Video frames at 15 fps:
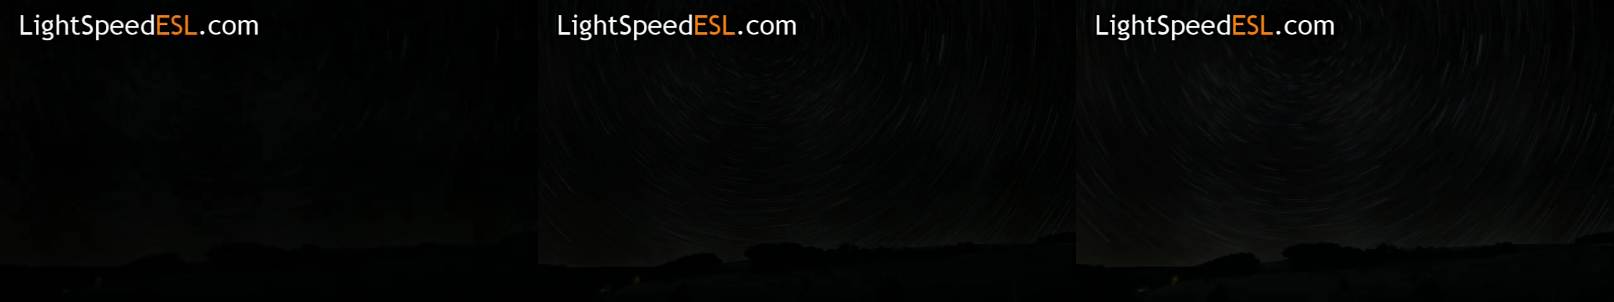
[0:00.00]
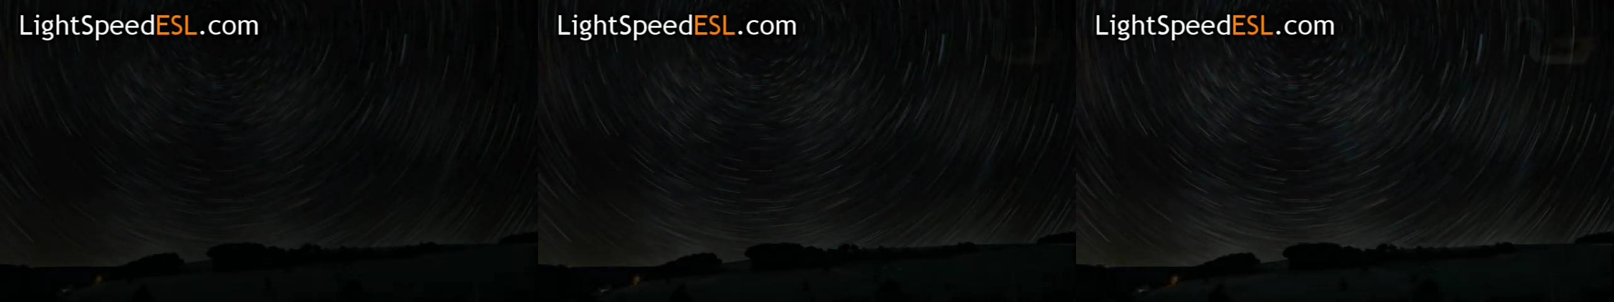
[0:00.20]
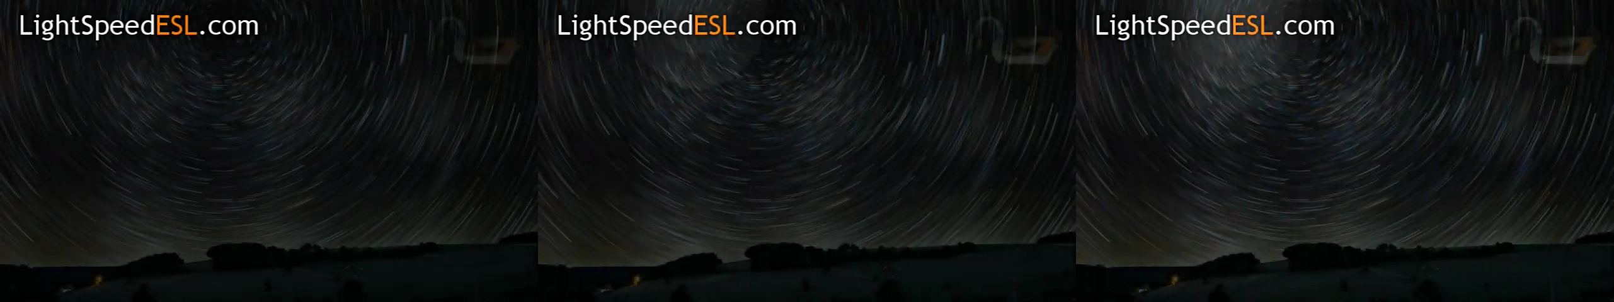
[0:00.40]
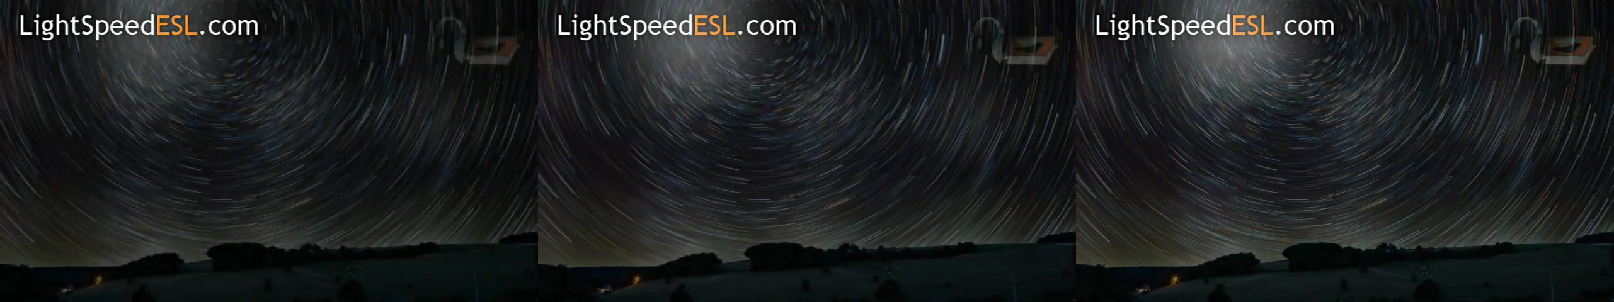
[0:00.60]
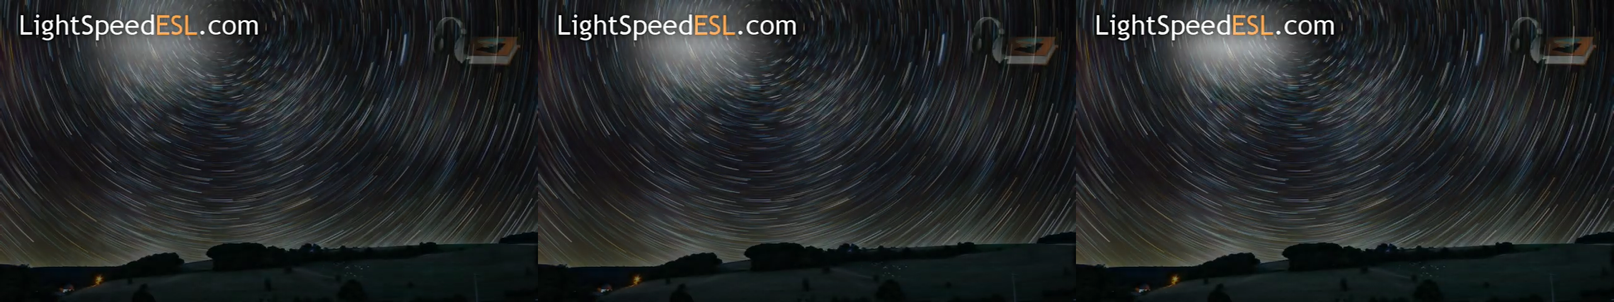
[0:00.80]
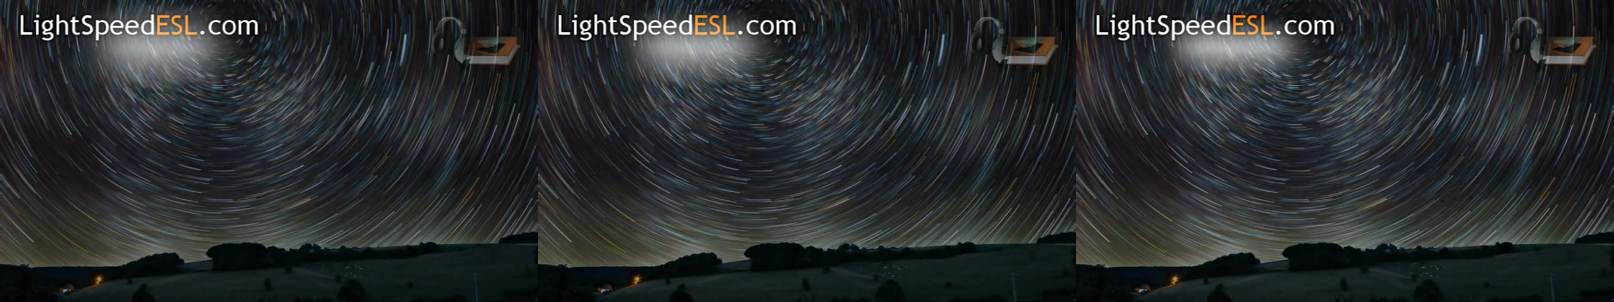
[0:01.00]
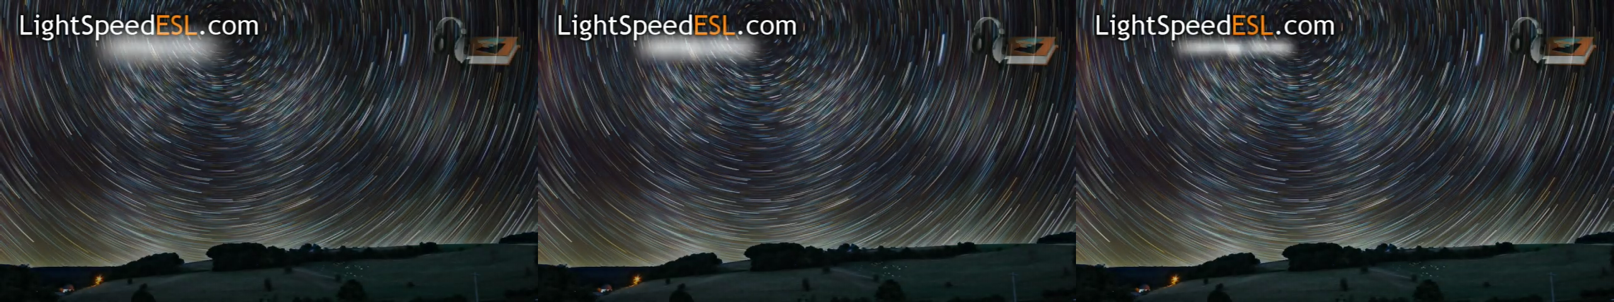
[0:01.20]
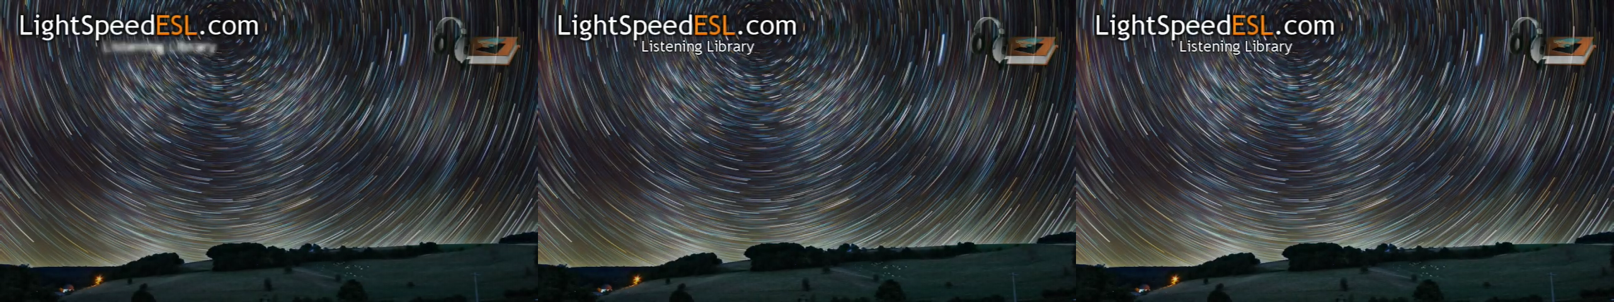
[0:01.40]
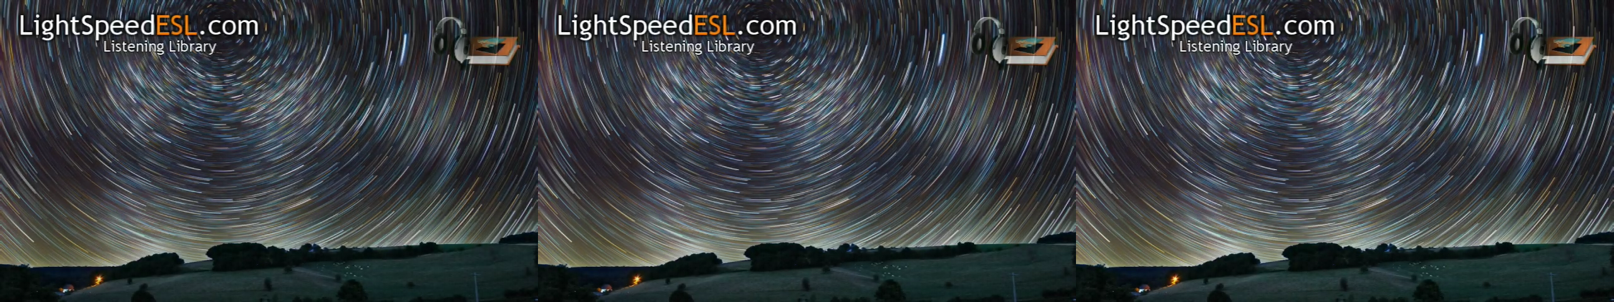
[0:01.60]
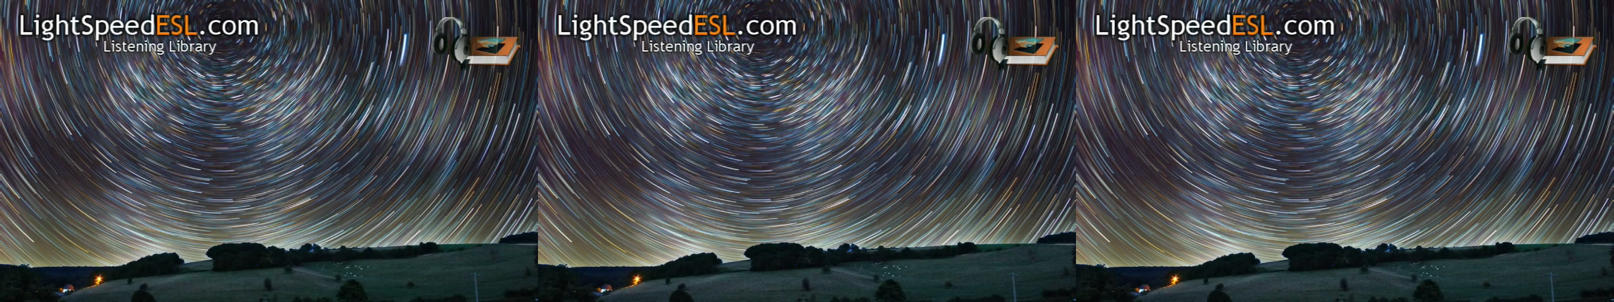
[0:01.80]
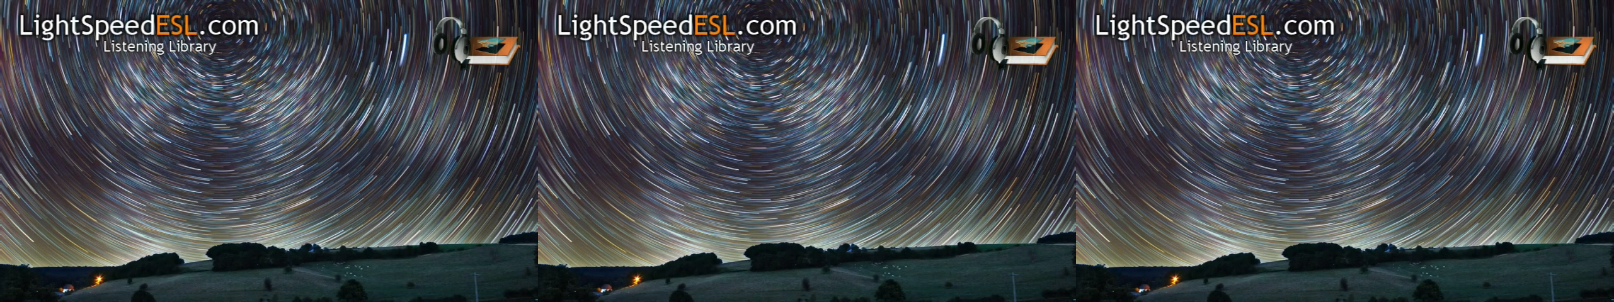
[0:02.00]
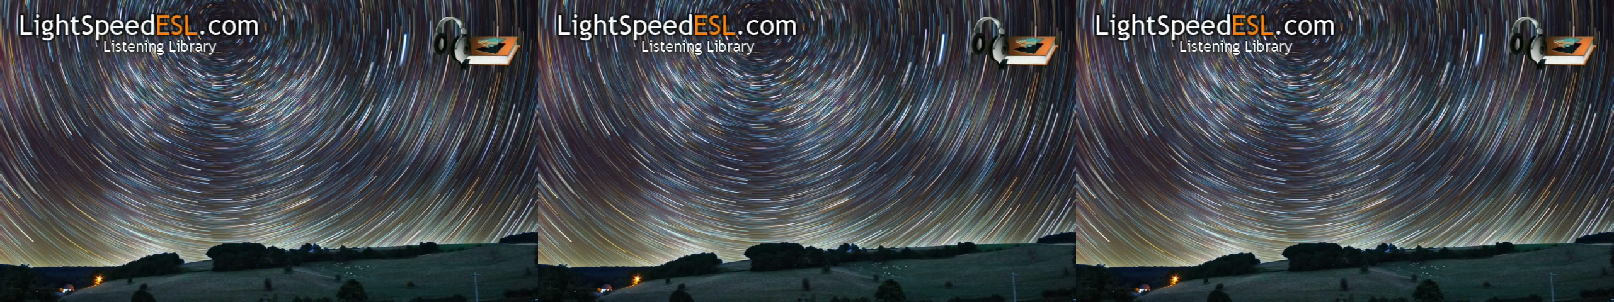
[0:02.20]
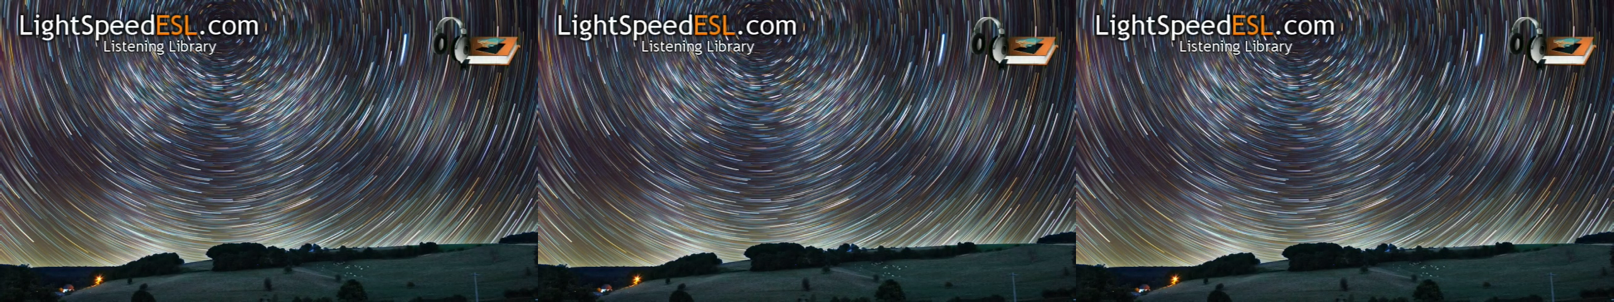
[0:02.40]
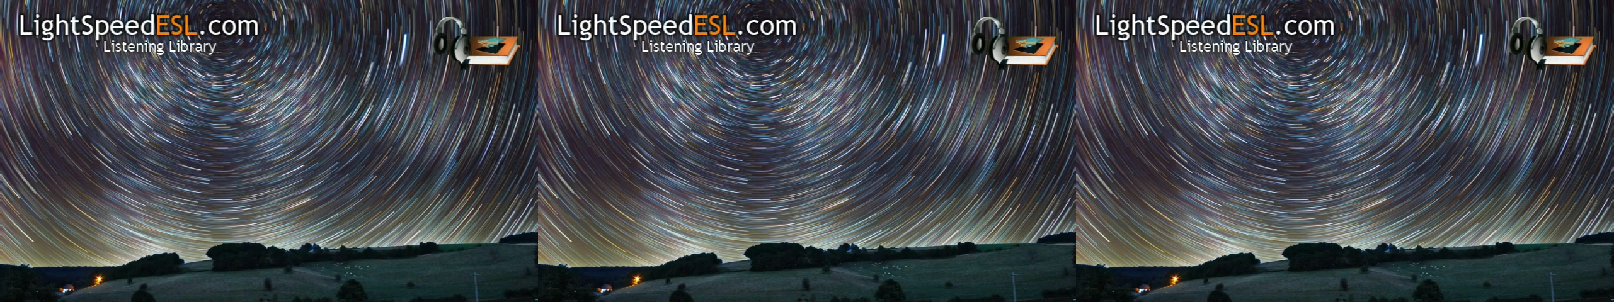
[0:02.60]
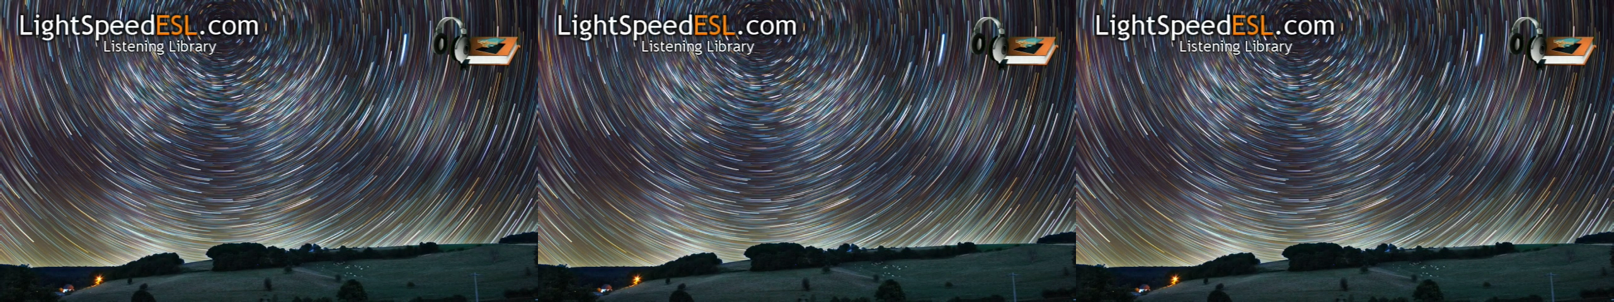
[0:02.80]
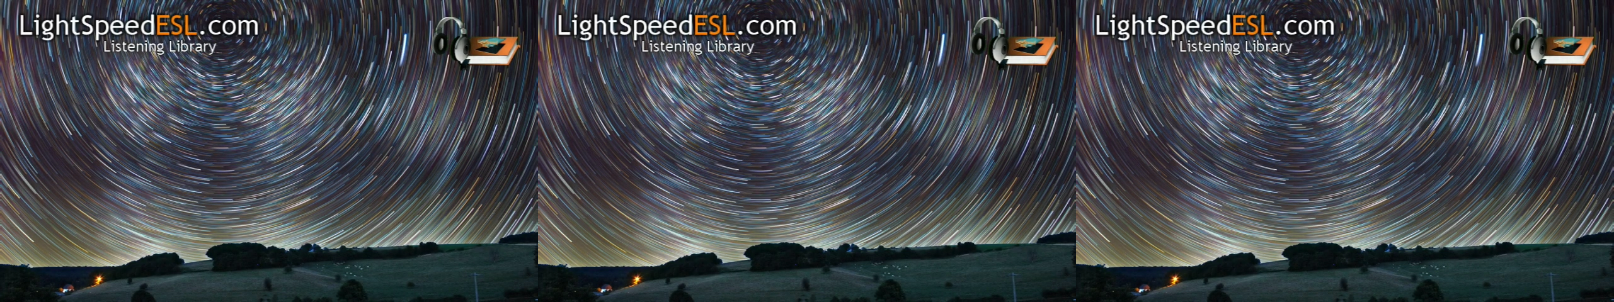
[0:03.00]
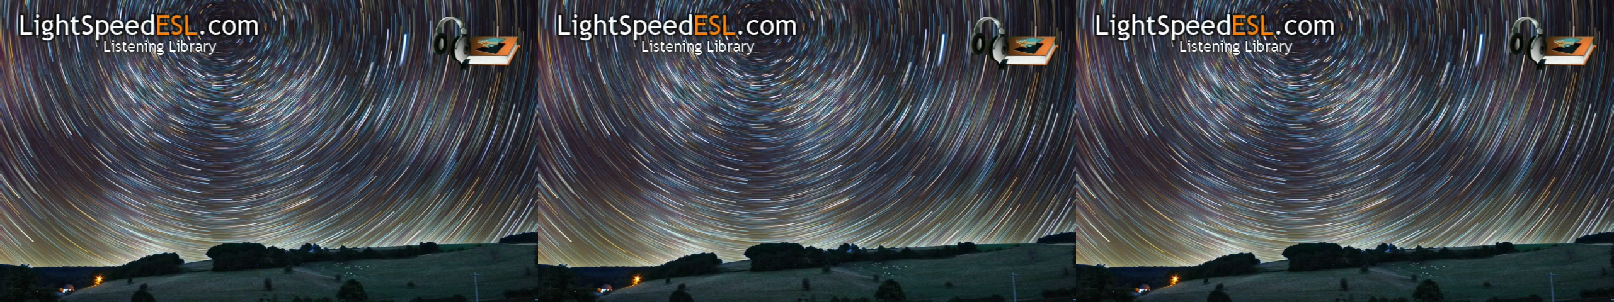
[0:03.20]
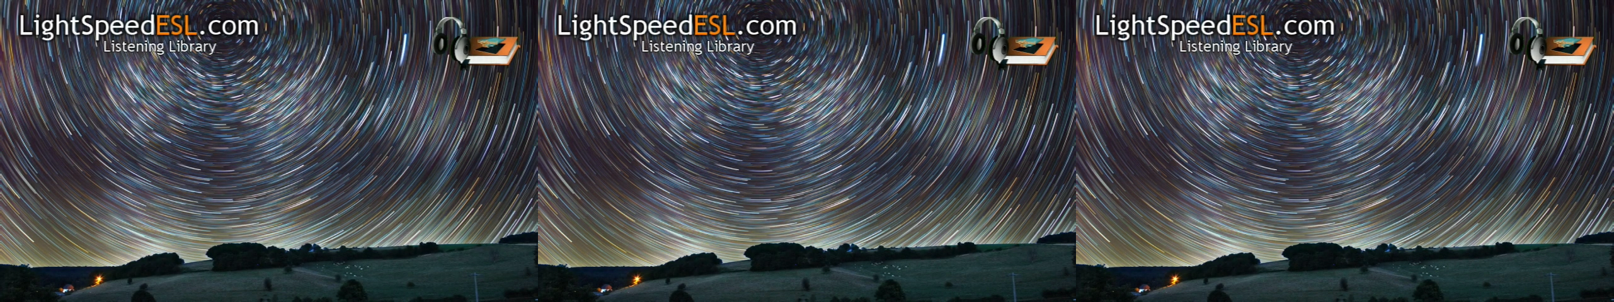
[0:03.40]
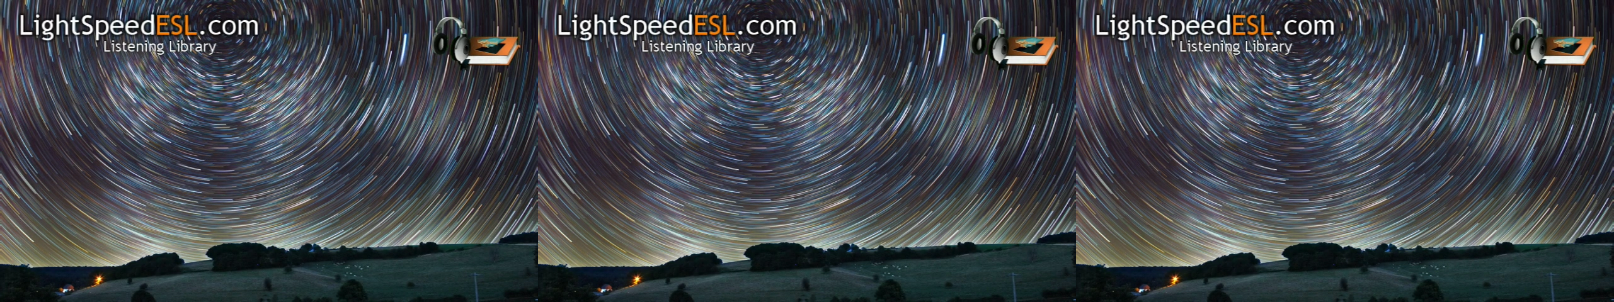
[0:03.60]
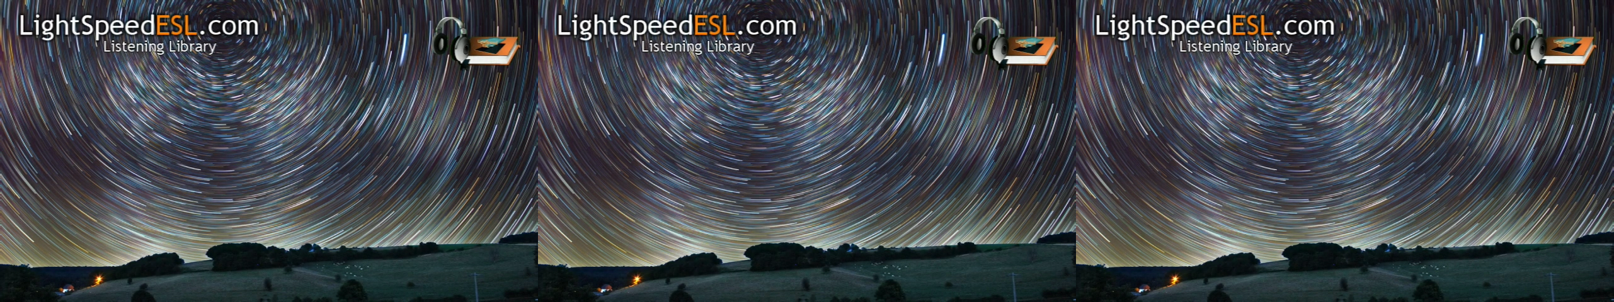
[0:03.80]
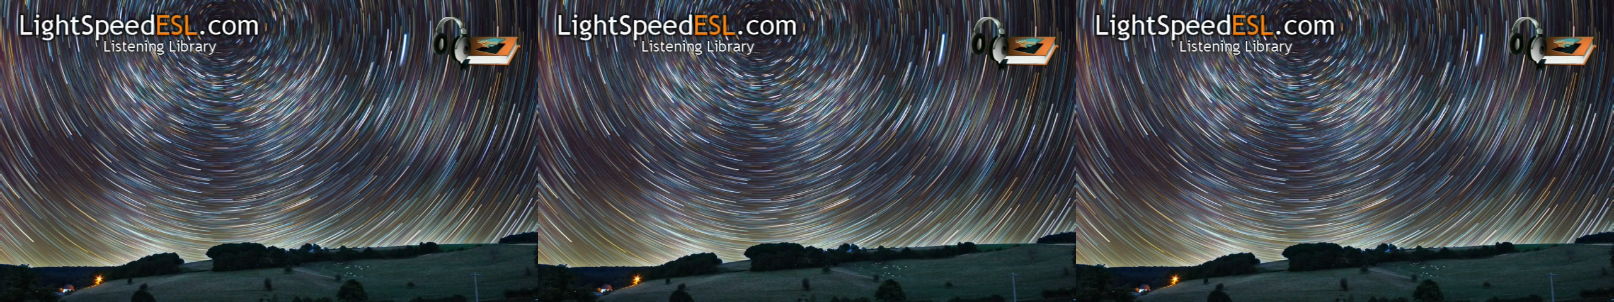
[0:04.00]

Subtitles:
(no speaker visible)